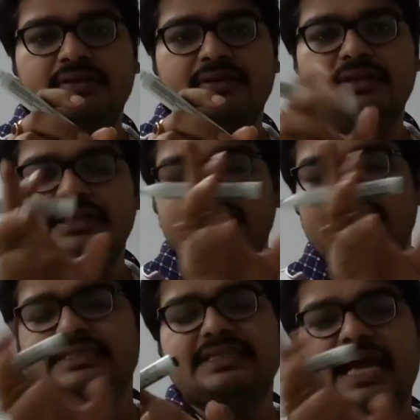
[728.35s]
then
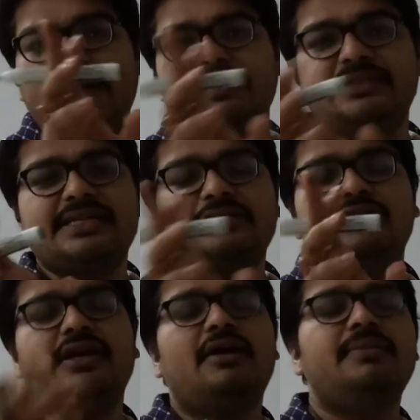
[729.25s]
this gap is actually
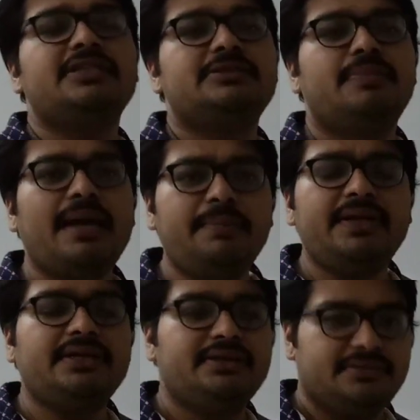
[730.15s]
how much? 5
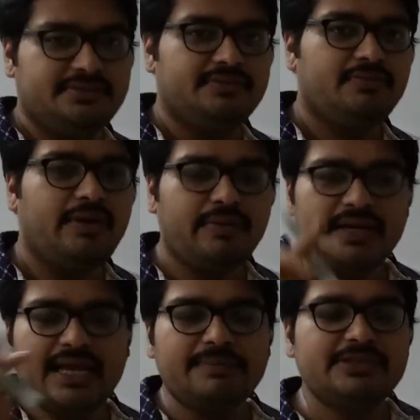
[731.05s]
minutes. One
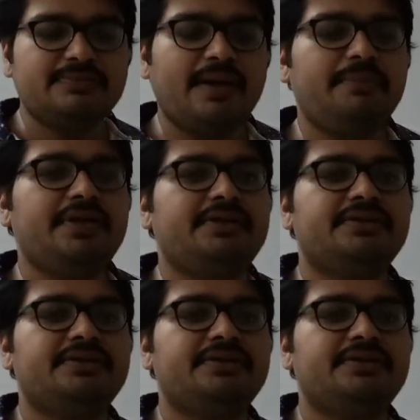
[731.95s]
gap is 5 minutes.